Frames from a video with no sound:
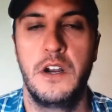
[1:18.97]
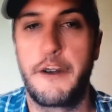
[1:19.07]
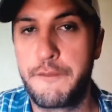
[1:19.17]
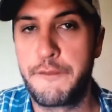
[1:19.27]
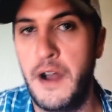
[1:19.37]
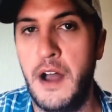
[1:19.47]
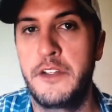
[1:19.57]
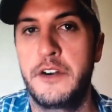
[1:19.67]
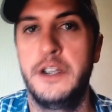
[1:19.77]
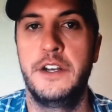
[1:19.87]
her
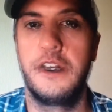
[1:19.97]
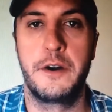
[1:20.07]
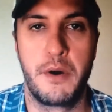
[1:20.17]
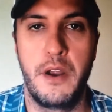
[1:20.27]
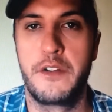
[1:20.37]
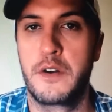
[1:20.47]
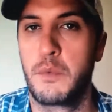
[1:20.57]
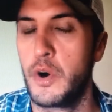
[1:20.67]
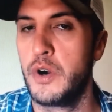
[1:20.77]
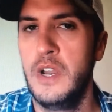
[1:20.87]
father and her brother
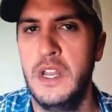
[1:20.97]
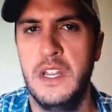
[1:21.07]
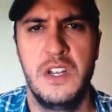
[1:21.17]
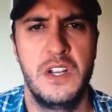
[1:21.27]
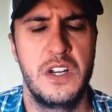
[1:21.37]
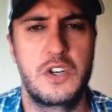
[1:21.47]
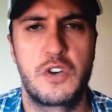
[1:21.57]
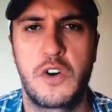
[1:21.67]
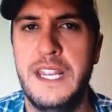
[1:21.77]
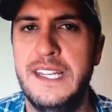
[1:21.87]
were
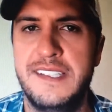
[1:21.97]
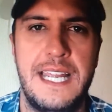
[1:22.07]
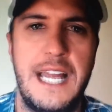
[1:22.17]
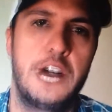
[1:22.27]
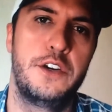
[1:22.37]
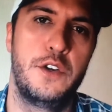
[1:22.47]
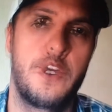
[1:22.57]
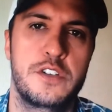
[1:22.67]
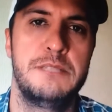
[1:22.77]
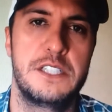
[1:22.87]
crazy
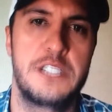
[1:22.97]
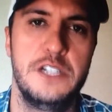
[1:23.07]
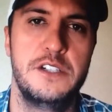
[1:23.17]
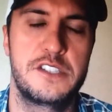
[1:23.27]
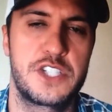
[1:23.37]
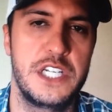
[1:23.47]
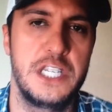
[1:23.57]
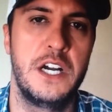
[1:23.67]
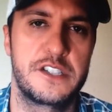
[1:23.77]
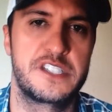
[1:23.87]
outdoorsmen too, so
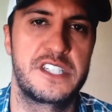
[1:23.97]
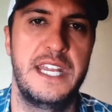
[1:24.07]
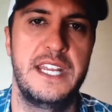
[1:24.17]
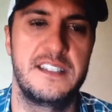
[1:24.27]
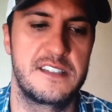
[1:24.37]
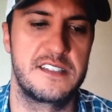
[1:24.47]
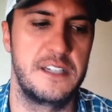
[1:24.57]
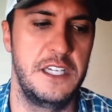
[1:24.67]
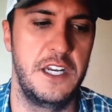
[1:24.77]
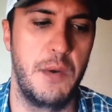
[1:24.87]
she understands,
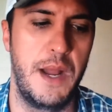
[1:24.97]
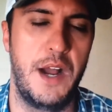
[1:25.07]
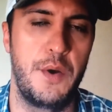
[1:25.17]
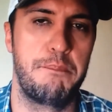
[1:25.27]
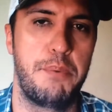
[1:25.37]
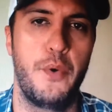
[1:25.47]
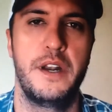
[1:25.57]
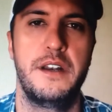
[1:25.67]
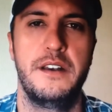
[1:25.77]
you know, how important